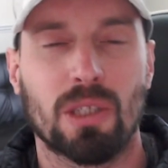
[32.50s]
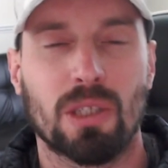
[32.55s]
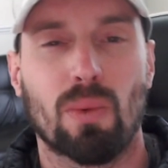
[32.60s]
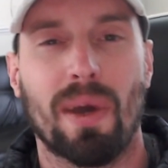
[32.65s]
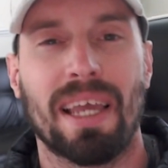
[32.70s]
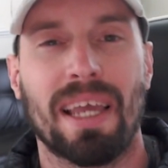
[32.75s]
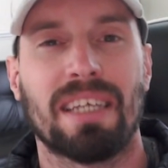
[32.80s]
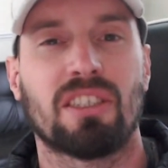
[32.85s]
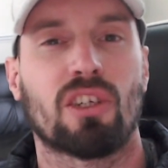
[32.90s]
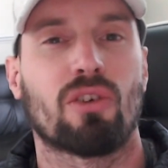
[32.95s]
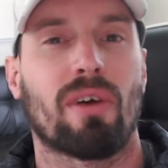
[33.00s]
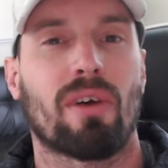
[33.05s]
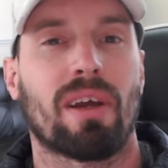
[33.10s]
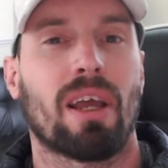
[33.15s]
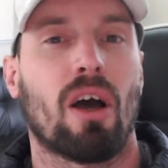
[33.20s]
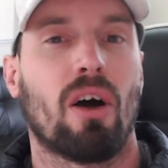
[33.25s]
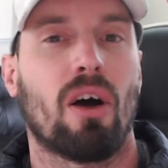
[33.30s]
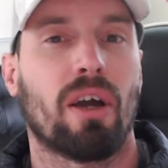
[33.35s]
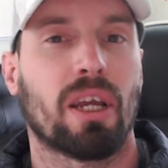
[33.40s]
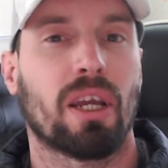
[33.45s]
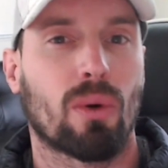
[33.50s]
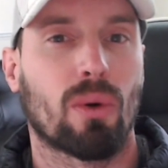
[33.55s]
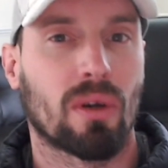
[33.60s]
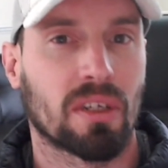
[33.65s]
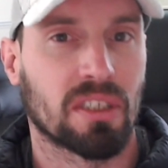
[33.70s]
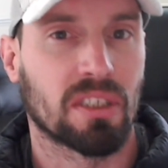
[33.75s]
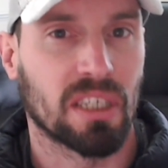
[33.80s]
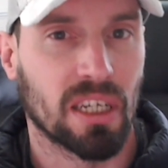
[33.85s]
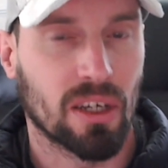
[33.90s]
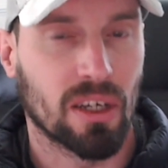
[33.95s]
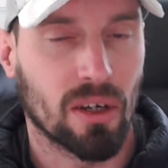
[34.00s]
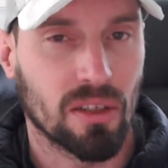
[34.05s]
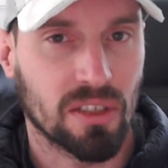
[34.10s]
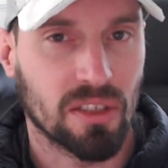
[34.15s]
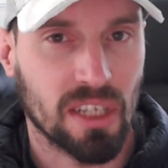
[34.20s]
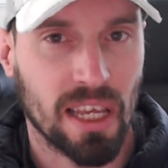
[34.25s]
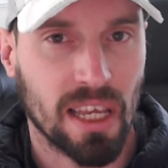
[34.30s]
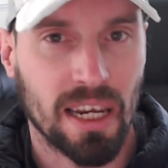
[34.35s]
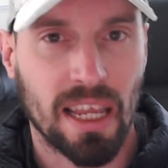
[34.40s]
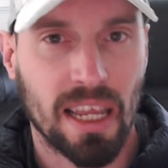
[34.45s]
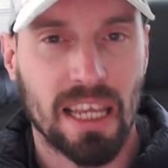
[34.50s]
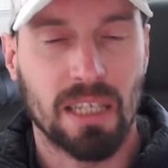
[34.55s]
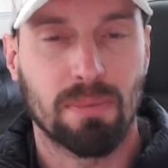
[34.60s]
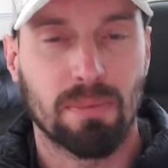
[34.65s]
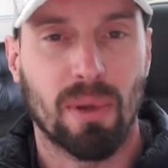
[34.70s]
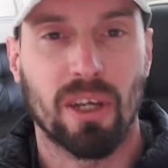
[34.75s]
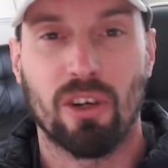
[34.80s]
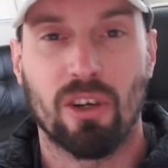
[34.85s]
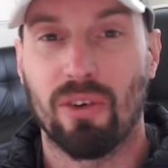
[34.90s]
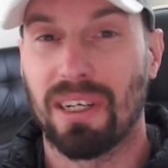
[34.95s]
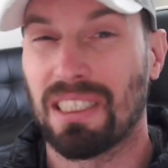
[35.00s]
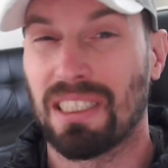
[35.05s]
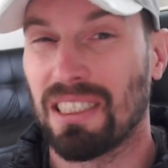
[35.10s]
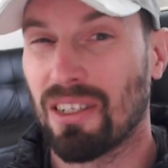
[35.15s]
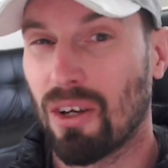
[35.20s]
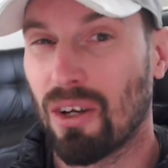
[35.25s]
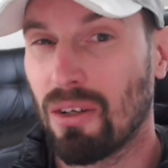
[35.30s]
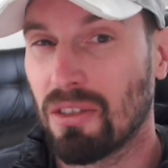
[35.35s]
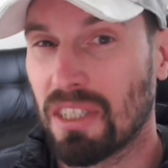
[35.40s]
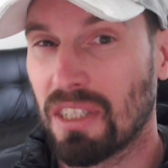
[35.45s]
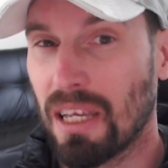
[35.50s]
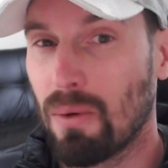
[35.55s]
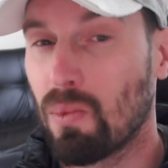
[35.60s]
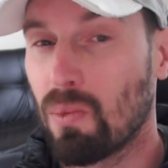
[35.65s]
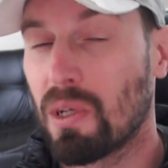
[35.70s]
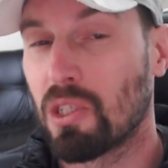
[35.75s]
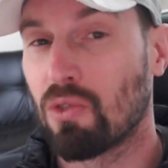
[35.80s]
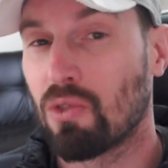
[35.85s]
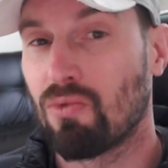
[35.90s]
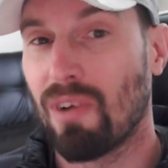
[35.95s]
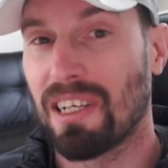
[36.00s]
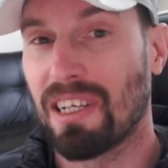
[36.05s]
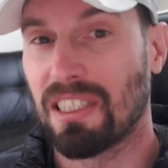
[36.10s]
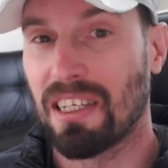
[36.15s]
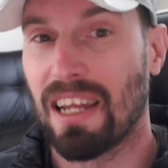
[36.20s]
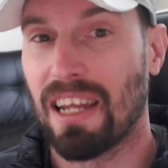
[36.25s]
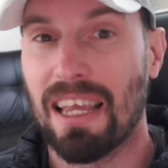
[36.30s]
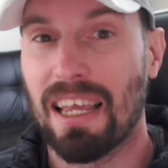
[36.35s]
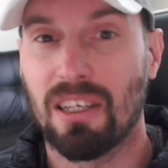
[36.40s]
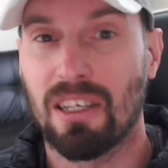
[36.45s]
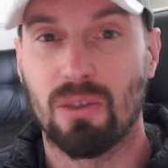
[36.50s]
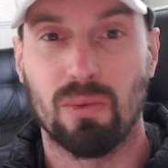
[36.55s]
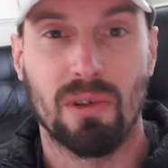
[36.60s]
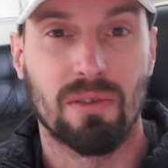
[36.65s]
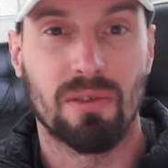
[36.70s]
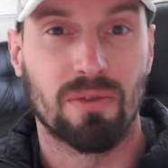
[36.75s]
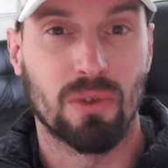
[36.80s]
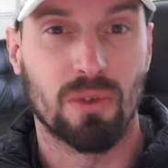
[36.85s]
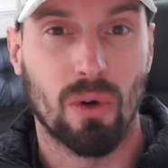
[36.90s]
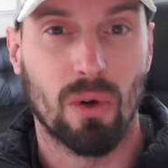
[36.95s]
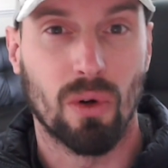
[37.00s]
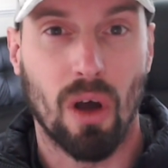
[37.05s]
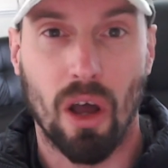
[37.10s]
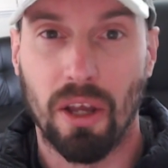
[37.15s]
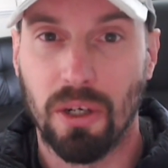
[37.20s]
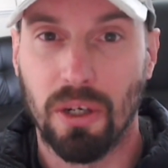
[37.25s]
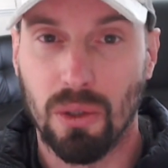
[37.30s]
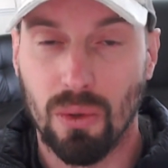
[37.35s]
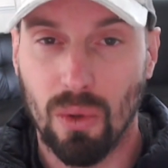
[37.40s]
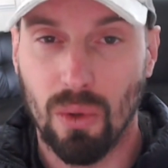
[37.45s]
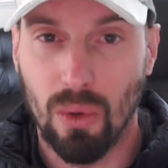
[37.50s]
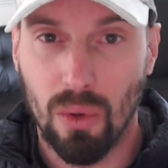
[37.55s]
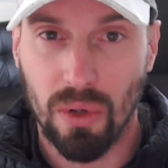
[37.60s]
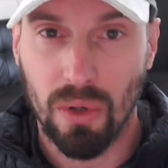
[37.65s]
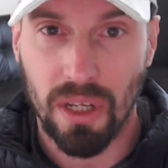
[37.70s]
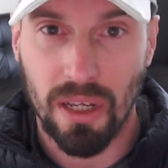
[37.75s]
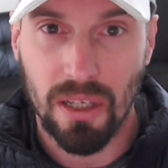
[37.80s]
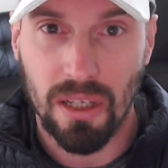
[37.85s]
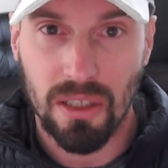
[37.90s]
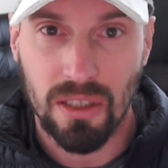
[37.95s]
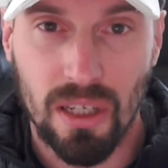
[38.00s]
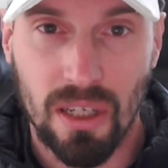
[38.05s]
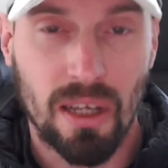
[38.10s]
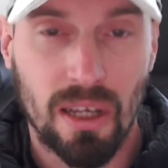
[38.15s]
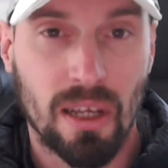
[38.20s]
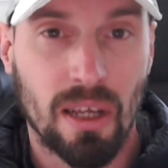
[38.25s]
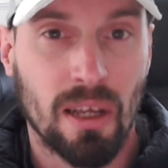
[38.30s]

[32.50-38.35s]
ways to create high quality content is by creating content which resonates with your ideal audience.